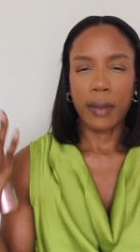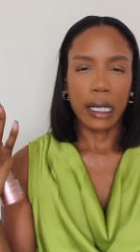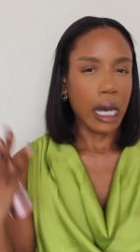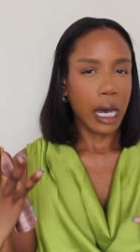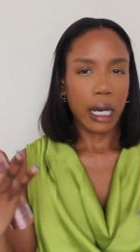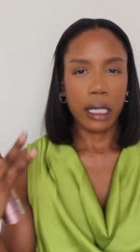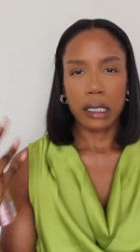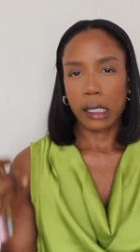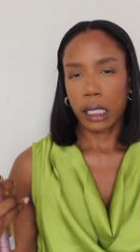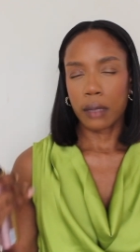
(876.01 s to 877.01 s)
my eyes,
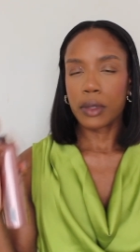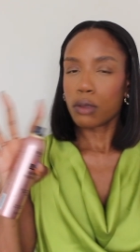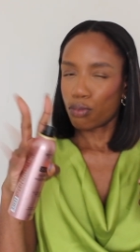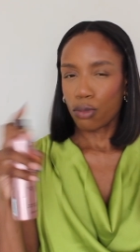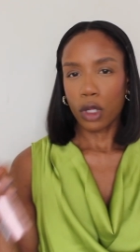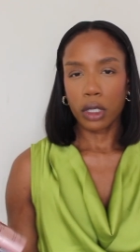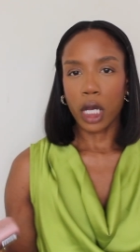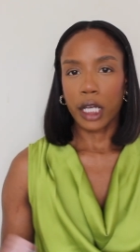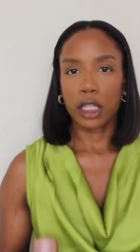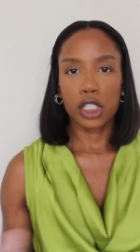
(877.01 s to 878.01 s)
lips.
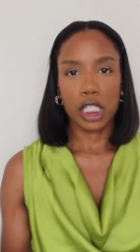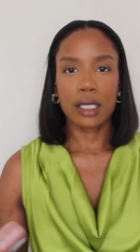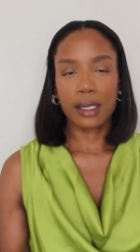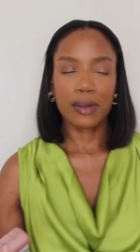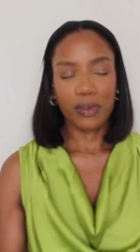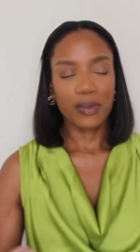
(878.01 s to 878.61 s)
Y'all get the gist.